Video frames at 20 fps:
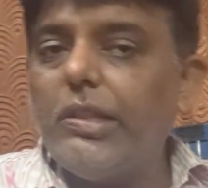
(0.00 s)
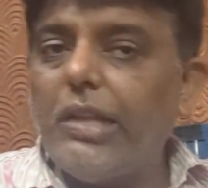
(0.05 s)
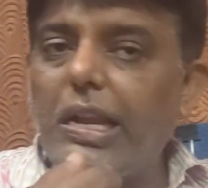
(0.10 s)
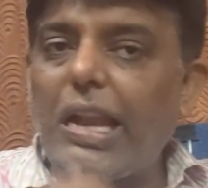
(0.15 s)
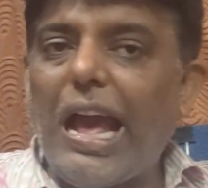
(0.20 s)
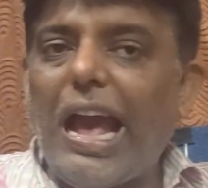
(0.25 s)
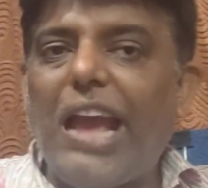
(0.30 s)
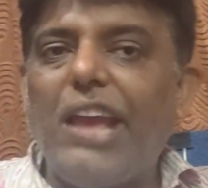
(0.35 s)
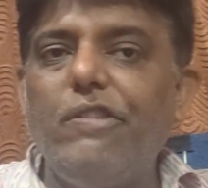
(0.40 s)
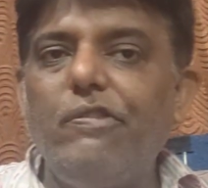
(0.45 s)

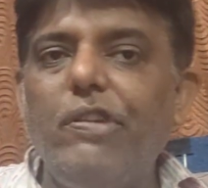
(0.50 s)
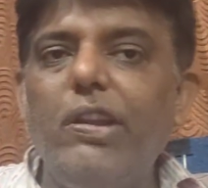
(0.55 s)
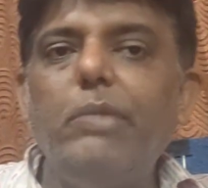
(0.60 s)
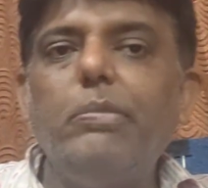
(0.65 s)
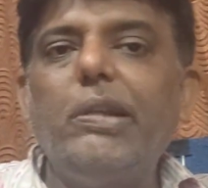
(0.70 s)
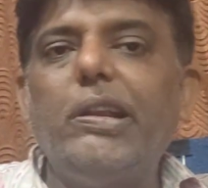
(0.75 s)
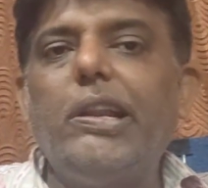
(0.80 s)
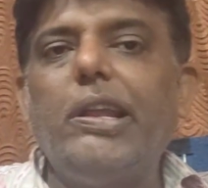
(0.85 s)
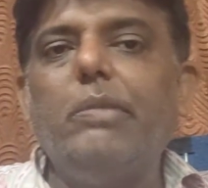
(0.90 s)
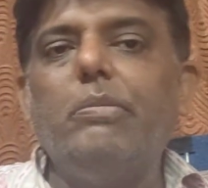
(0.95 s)
then I will
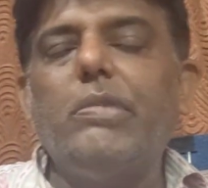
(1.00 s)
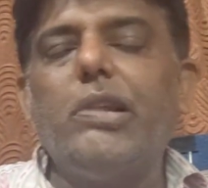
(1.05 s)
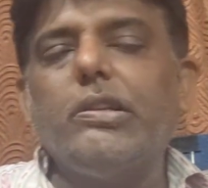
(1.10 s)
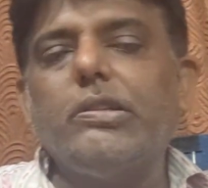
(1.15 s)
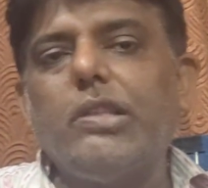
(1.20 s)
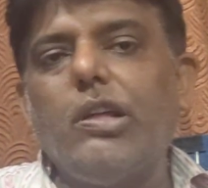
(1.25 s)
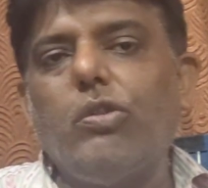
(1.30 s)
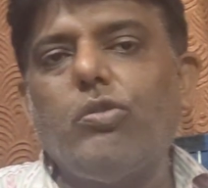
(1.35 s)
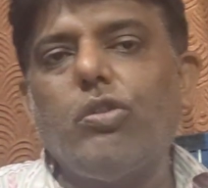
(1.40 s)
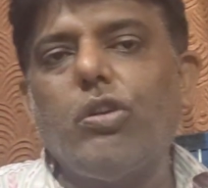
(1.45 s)
be deemed
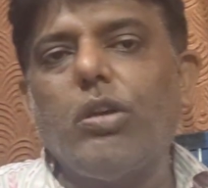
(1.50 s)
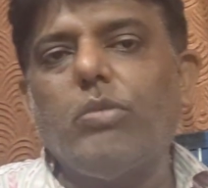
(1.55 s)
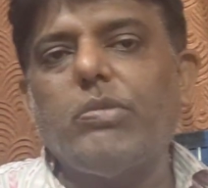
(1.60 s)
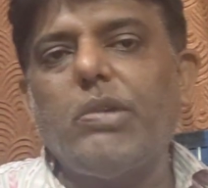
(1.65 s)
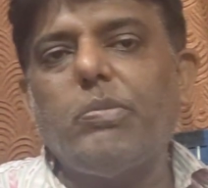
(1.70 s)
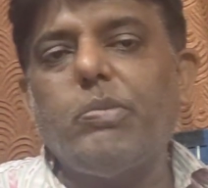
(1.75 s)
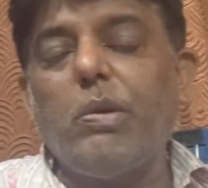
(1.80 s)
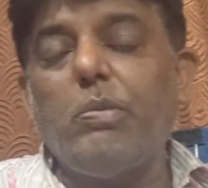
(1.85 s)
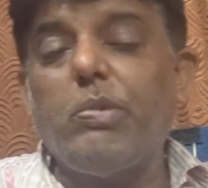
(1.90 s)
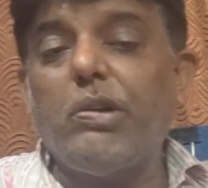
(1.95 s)
as the owner
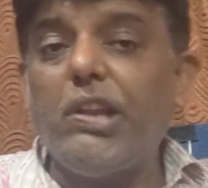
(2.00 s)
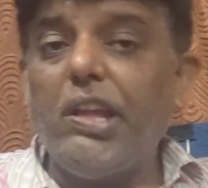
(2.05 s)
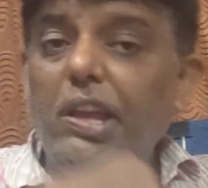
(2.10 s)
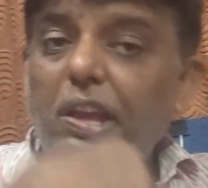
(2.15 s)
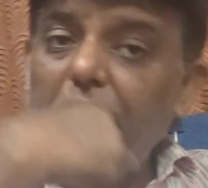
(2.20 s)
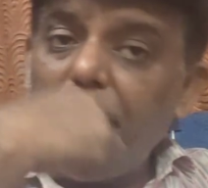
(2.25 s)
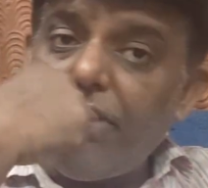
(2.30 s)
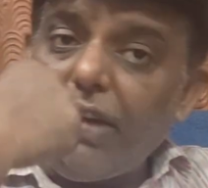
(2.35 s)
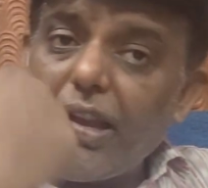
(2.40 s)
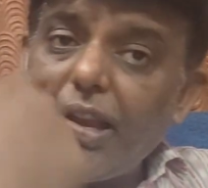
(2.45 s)
of the
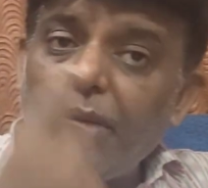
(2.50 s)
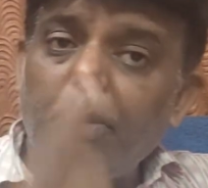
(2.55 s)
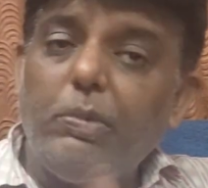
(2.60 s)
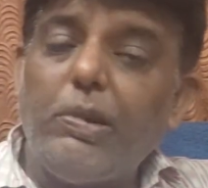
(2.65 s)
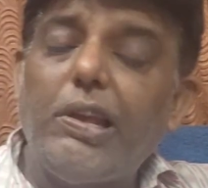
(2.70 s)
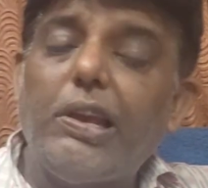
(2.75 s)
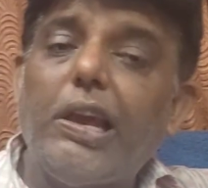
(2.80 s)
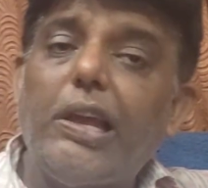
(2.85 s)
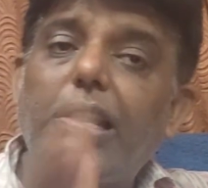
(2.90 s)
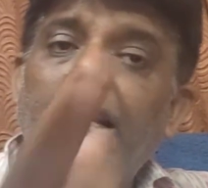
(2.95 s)
property even if
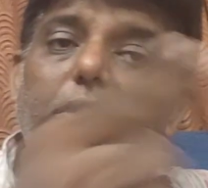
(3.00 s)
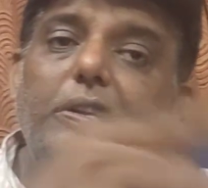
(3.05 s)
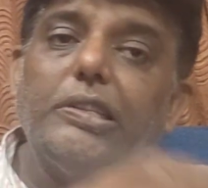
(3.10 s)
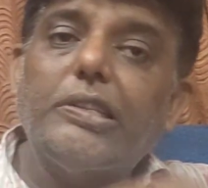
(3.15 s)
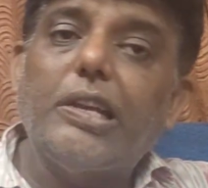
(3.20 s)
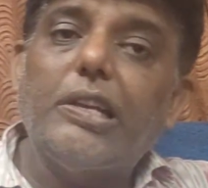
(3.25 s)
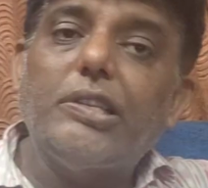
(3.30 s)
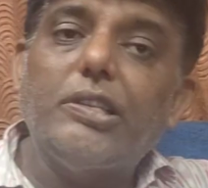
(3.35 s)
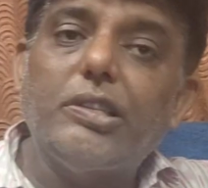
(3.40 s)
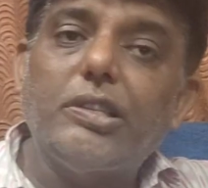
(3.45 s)
legally it
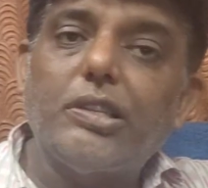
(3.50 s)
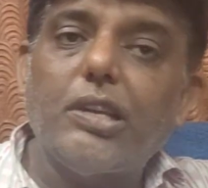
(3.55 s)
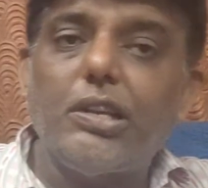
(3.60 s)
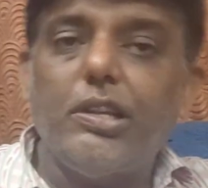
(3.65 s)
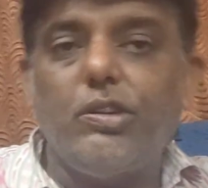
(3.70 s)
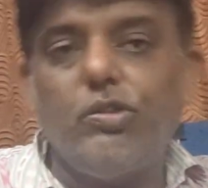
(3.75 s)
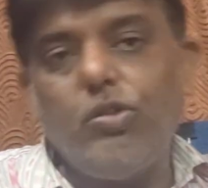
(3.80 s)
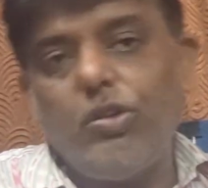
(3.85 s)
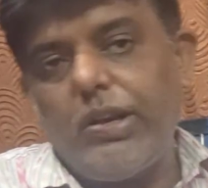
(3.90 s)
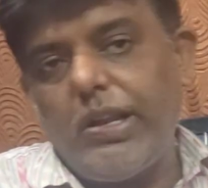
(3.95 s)
is
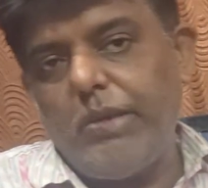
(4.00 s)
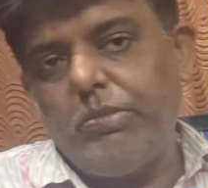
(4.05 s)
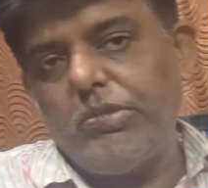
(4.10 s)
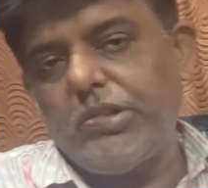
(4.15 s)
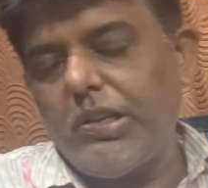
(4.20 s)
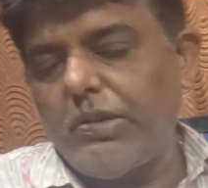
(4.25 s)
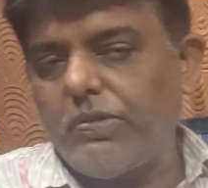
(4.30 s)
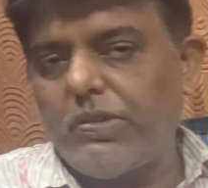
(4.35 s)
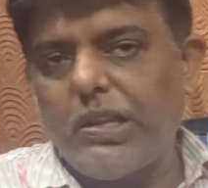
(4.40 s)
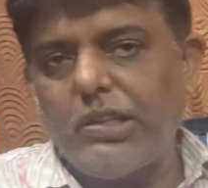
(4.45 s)
registered in your name.
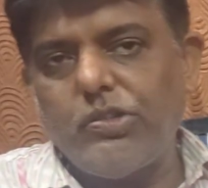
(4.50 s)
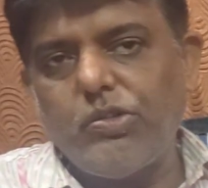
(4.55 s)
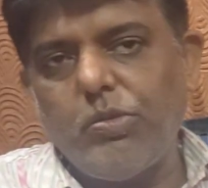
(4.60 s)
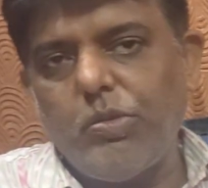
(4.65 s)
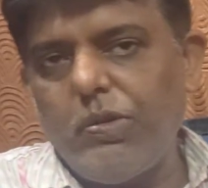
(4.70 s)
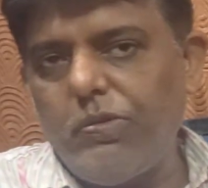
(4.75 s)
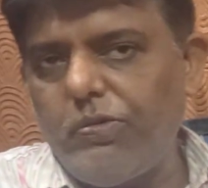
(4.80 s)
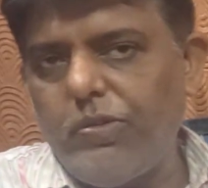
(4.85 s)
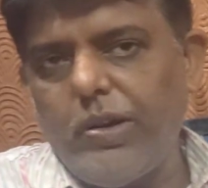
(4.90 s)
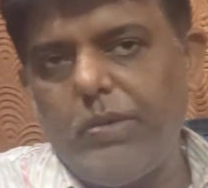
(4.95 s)
Substance
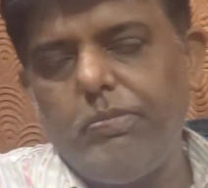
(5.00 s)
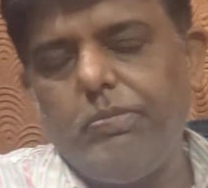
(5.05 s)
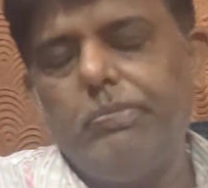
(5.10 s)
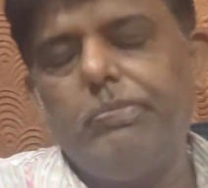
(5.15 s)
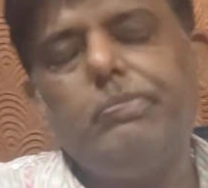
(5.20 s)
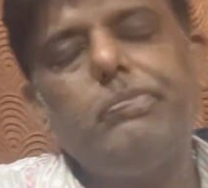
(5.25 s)
over form.